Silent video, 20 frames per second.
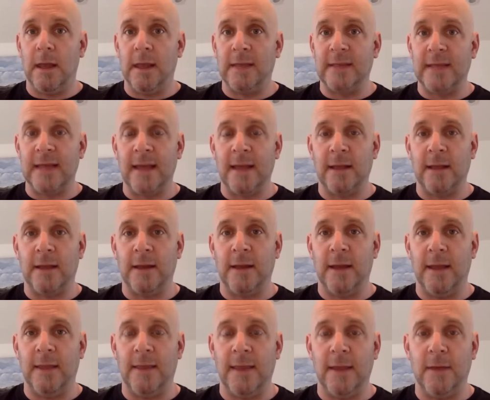
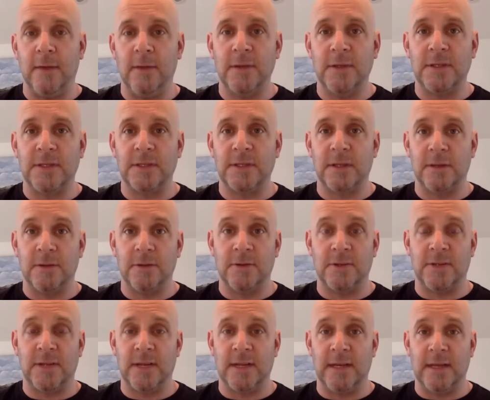Italian and they only
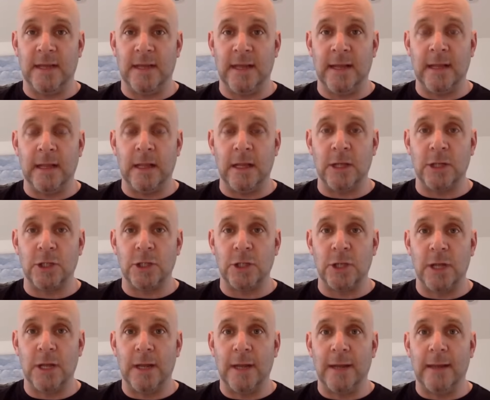understand English,